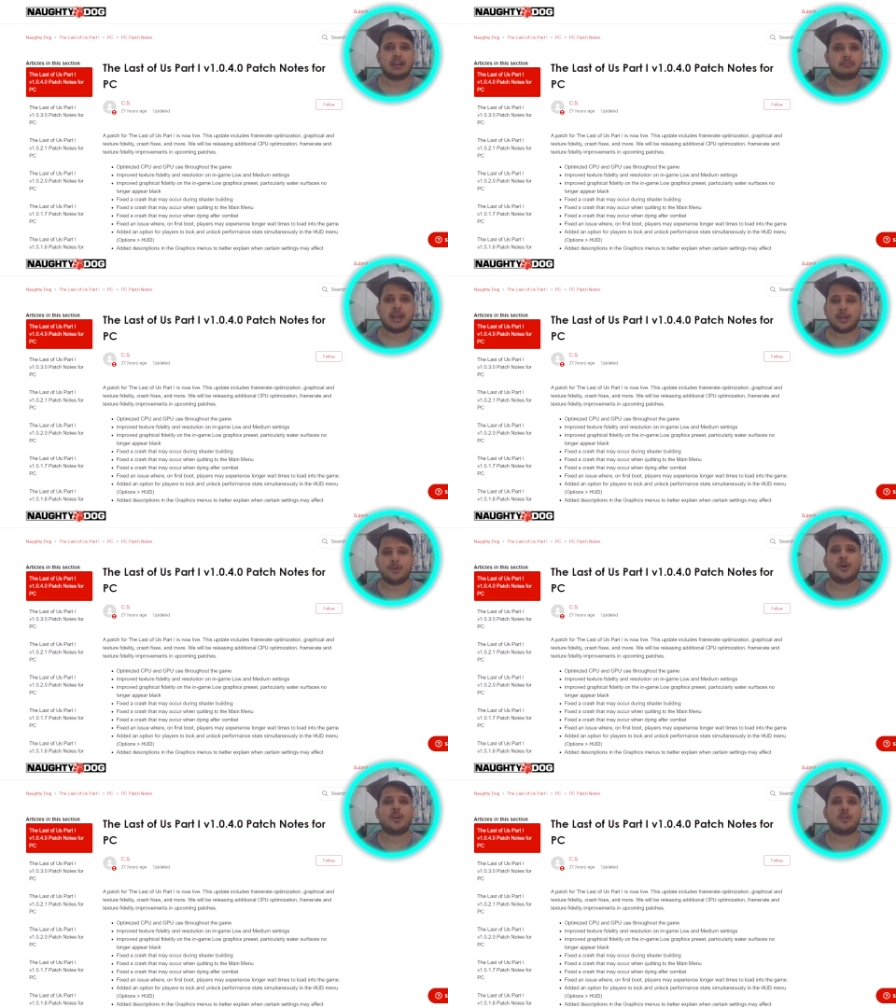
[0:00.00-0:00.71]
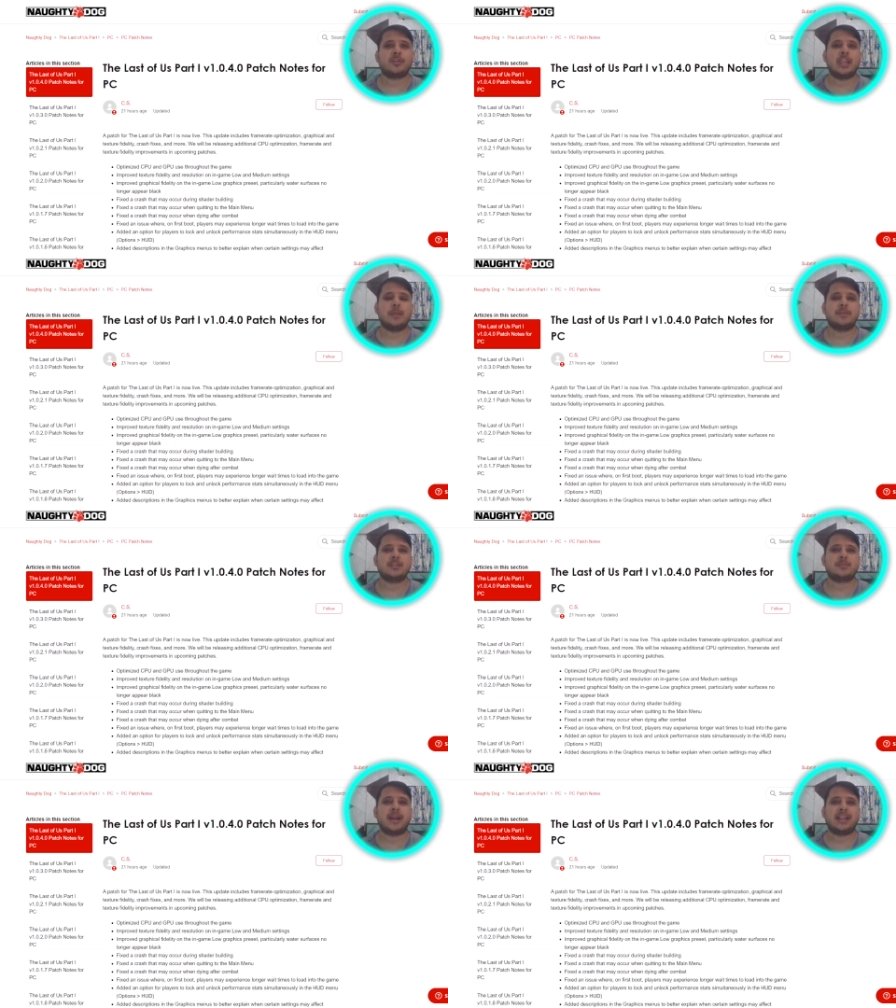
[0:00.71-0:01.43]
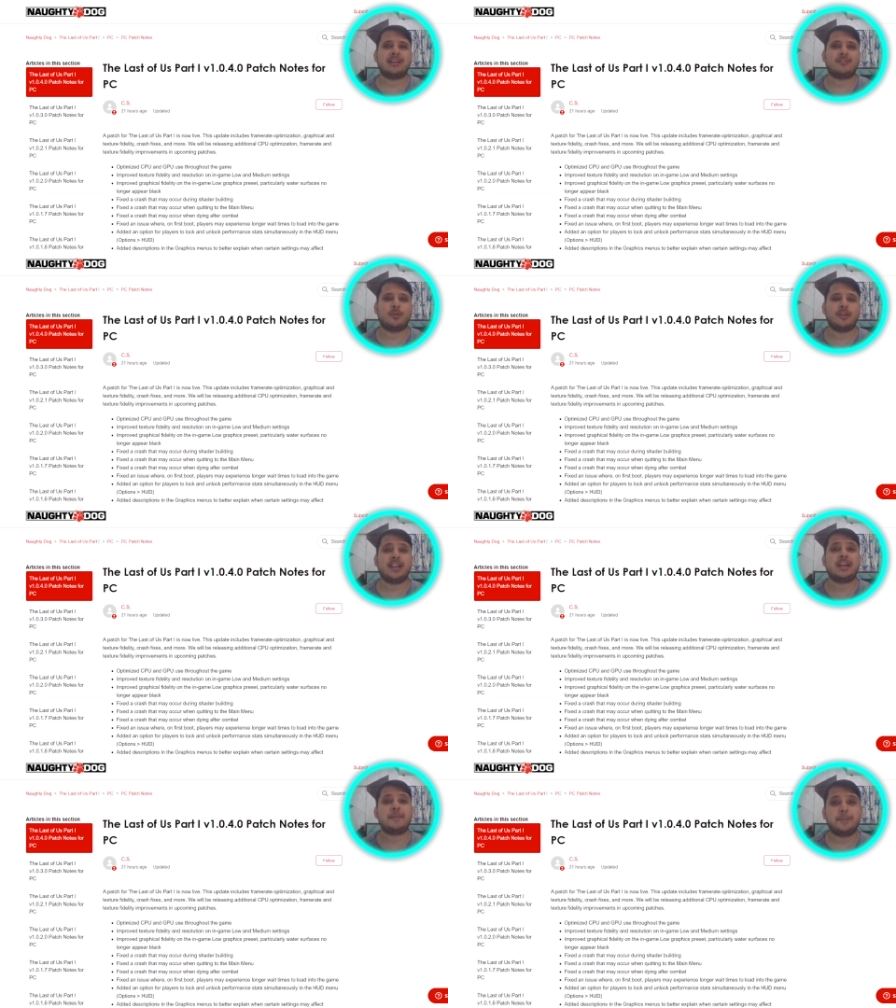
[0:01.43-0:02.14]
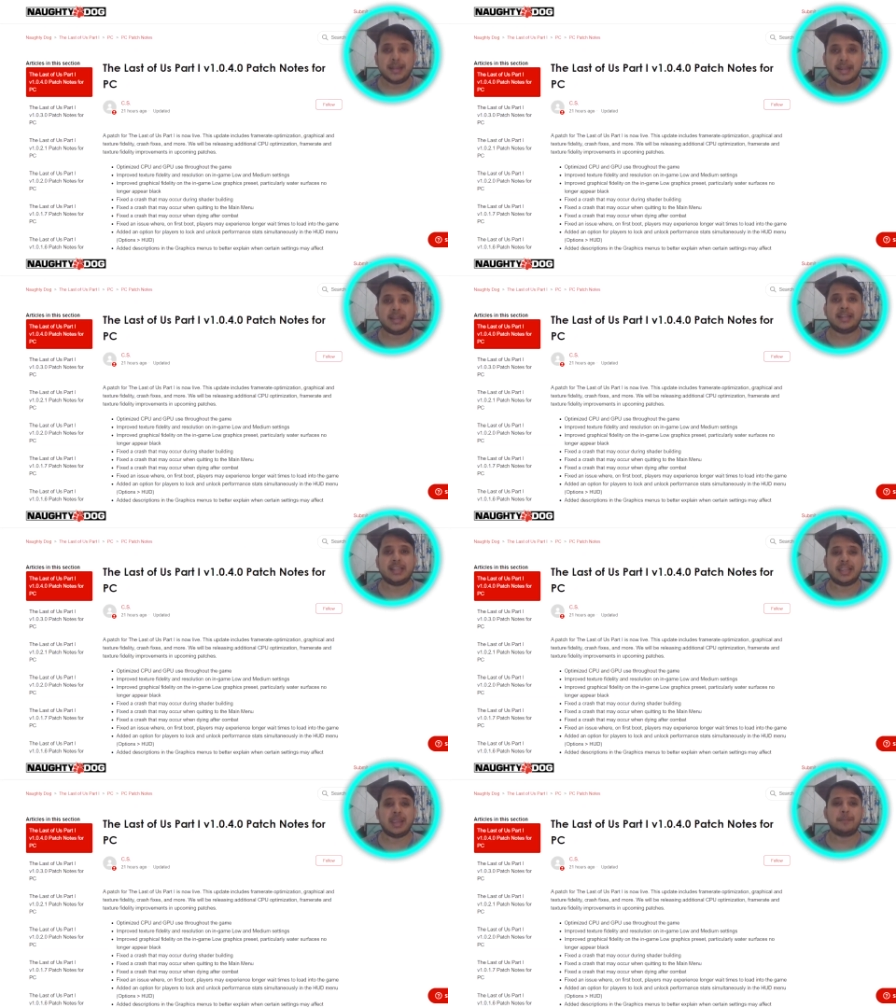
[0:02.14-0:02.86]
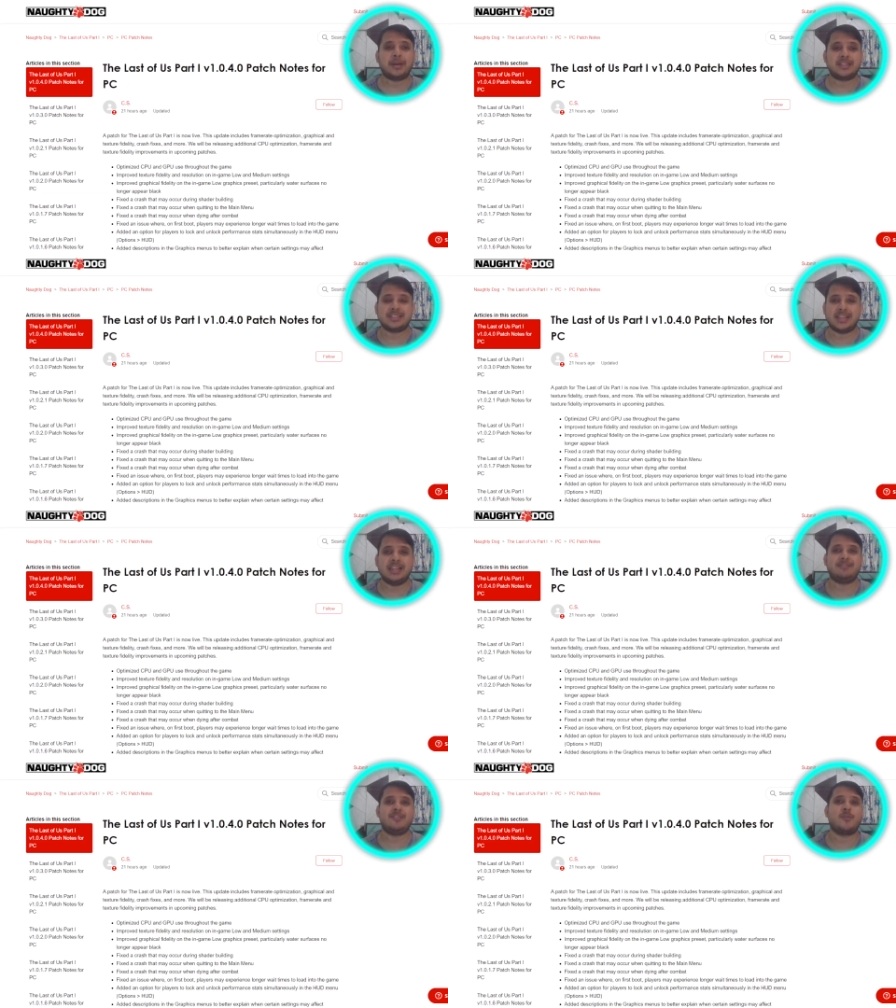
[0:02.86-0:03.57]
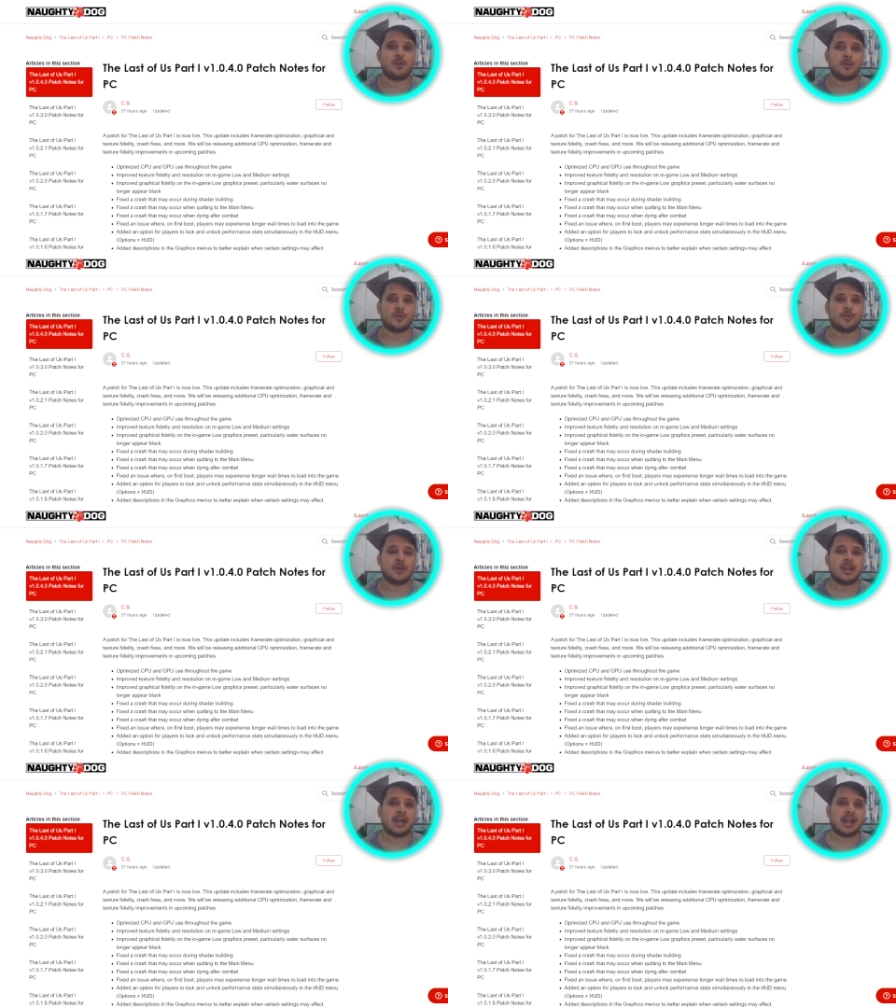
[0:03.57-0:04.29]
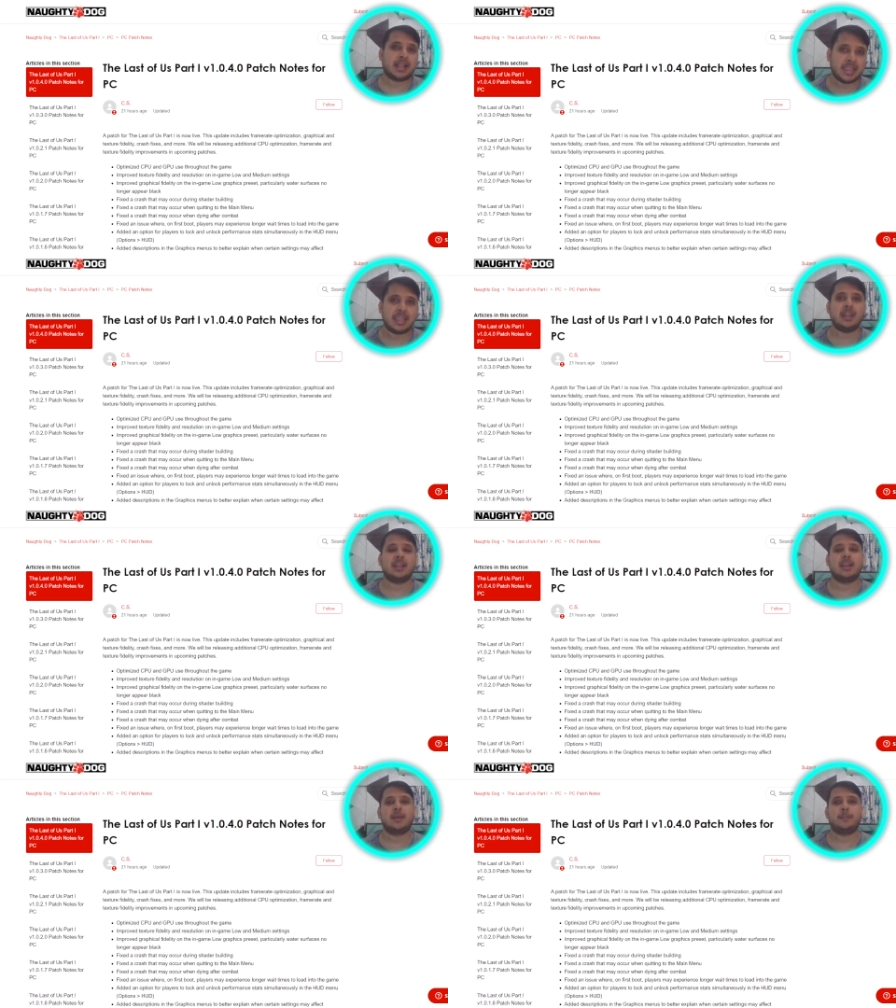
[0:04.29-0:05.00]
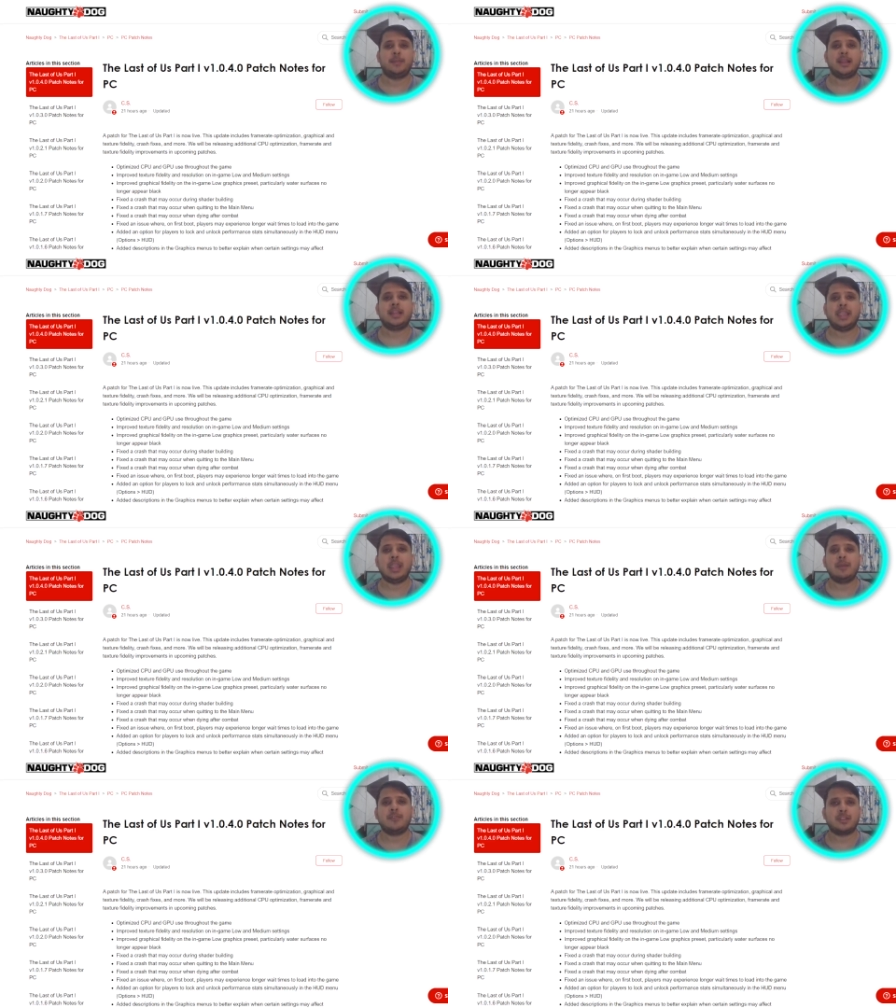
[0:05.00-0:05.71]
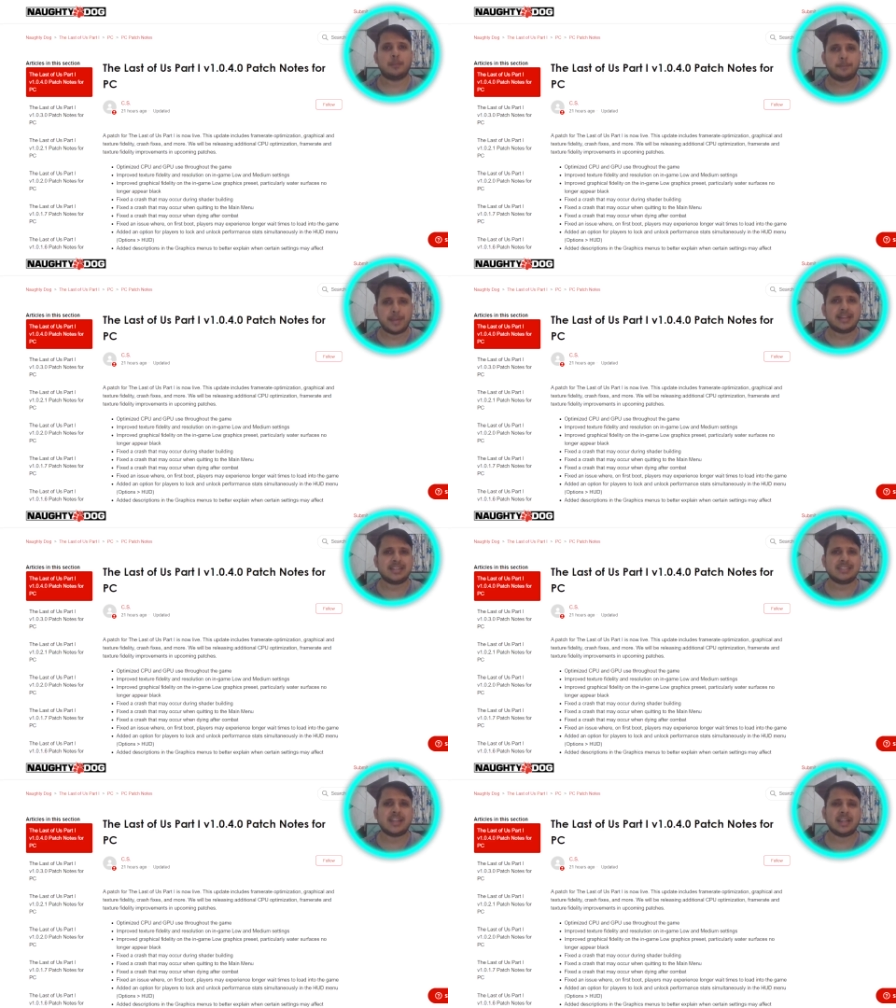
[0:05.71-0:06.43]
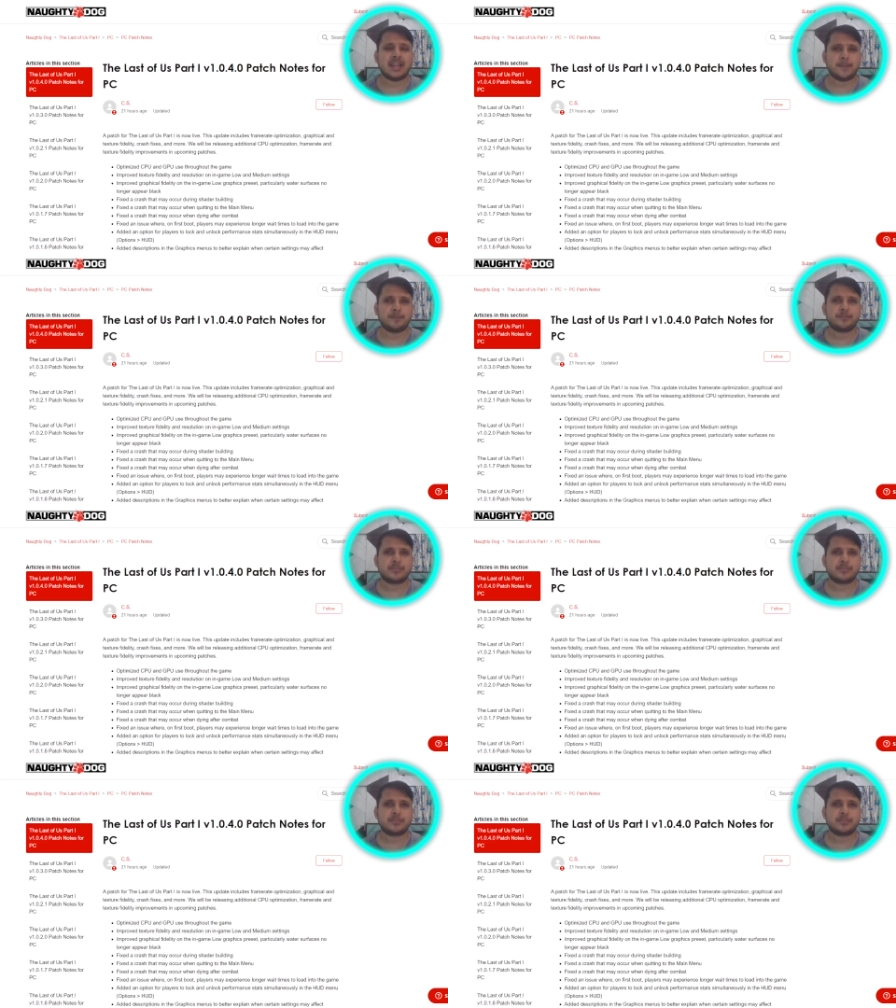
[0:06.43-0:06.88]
I know a lot of gamers might have already completed the game, but still, if you want to again play the game with a better setting,